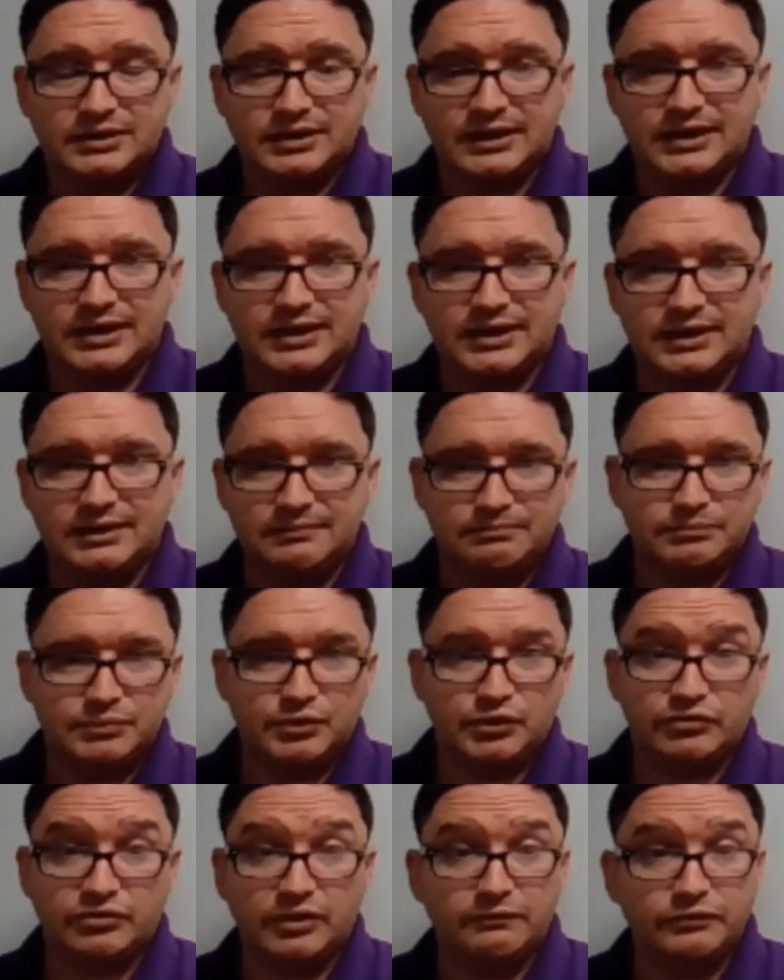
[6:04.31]

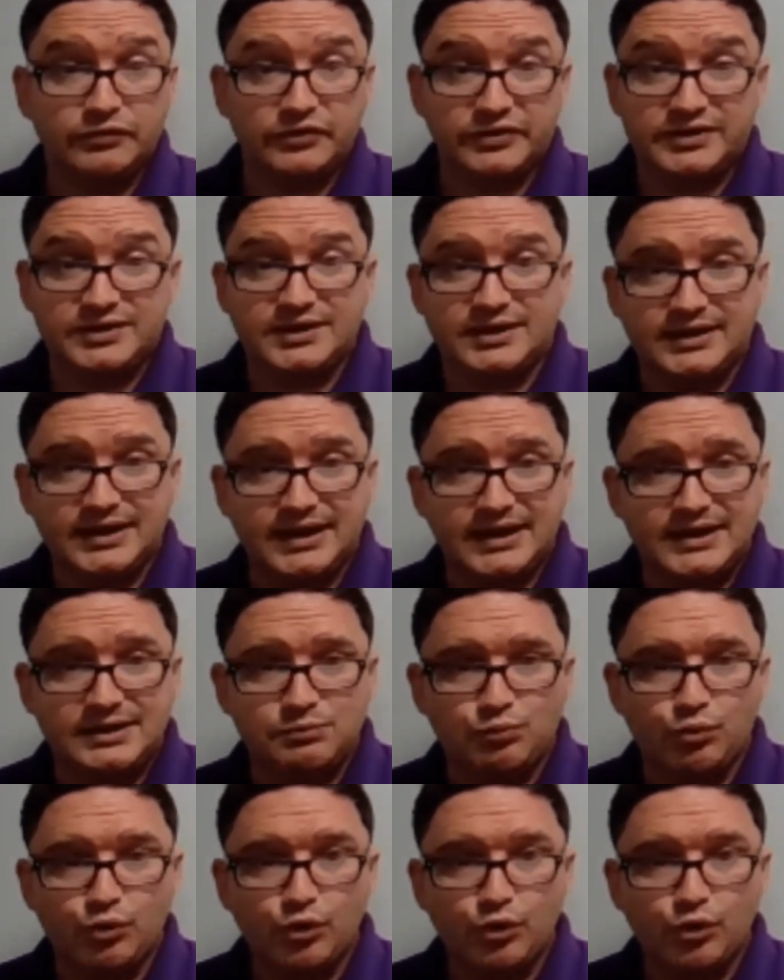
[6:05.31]
because obviously, again,